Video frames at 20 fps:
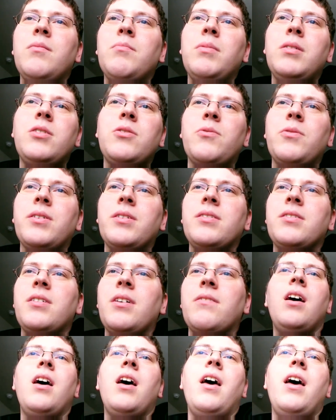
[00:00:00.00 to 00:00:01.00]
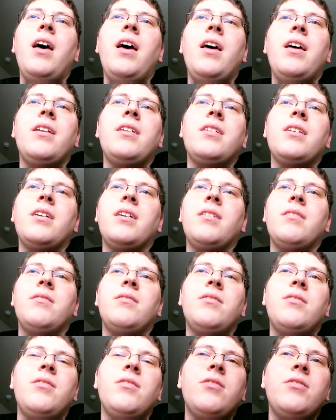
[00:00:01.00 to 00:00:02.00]
bunch of weird stuff. And
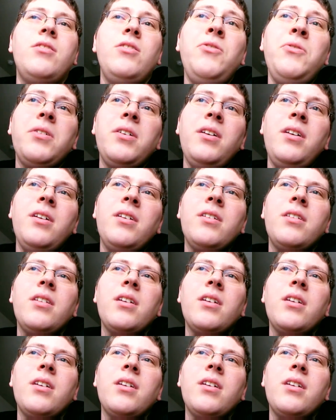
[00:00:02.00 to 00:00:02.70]
there's Yui,